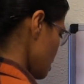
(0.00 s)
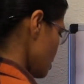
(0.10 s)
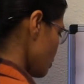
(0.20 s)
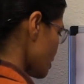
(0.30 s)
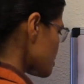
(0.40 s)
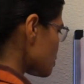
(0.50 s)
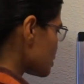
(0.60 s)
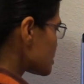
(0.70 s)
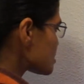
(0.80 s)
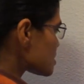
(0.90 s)
Okay, so
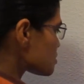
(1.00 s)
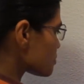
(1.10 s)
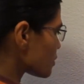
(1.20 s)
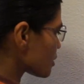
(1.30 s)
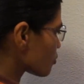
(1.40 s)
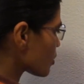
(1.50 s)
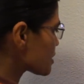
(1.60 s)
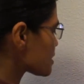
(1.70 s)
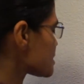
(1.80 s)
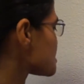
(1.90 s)
this
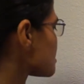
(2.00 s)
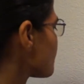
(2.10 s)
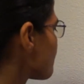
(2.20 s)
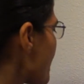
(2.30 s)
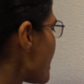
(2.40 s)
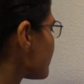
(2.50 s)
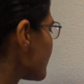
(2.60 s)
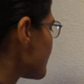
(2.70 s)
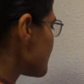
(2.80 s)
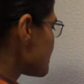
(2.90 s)
quantity is called path
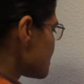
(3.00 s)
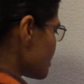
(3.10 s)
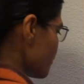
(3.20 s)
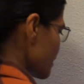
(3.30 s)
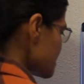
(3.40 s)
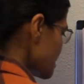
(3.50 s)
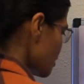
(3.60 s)
length difference and